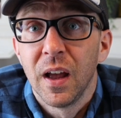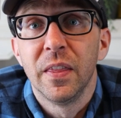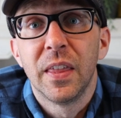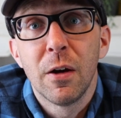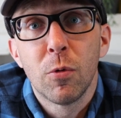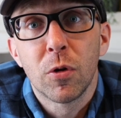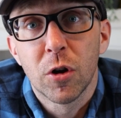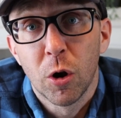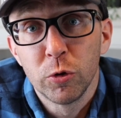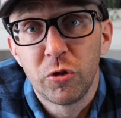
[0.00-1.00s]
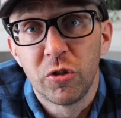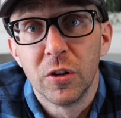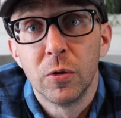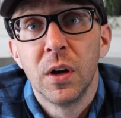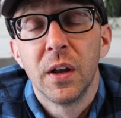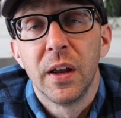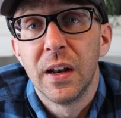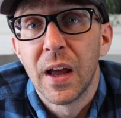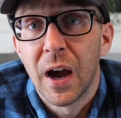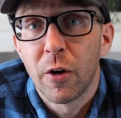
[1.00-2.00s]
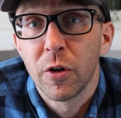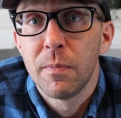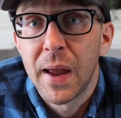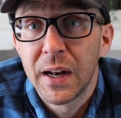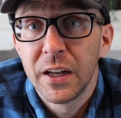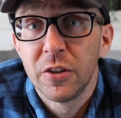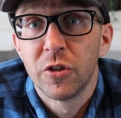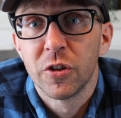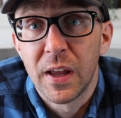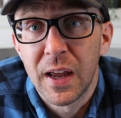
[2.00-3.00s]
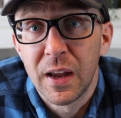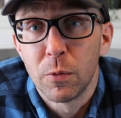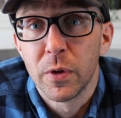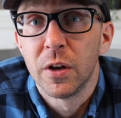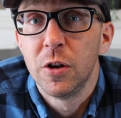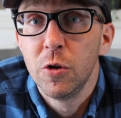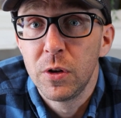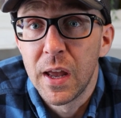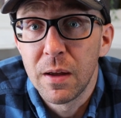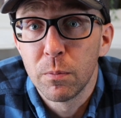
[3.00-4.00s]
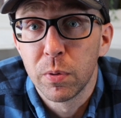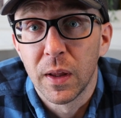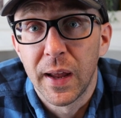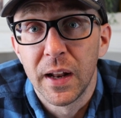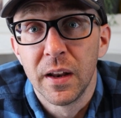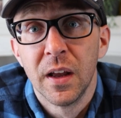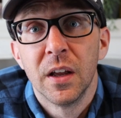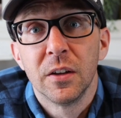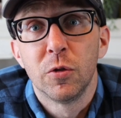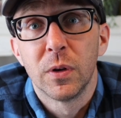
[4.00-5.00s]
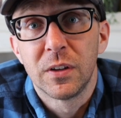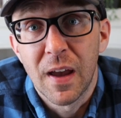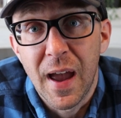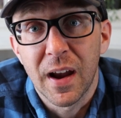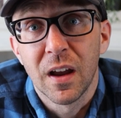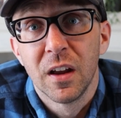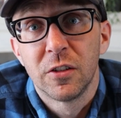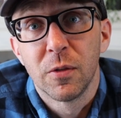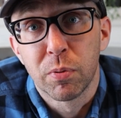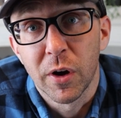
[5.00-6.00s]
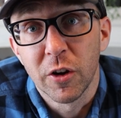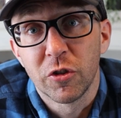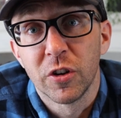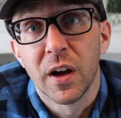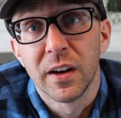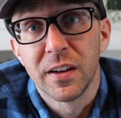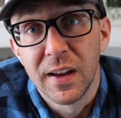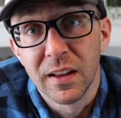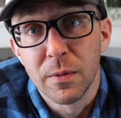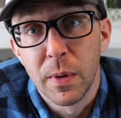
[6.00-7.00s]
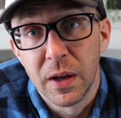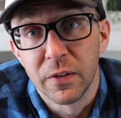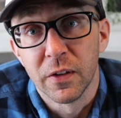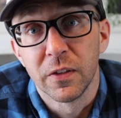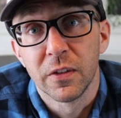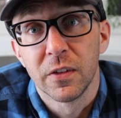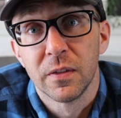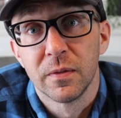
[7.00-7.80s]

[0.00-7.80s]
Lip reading: And they will coach you in how to manage your day with a new game plan to attack depression on a daily basis.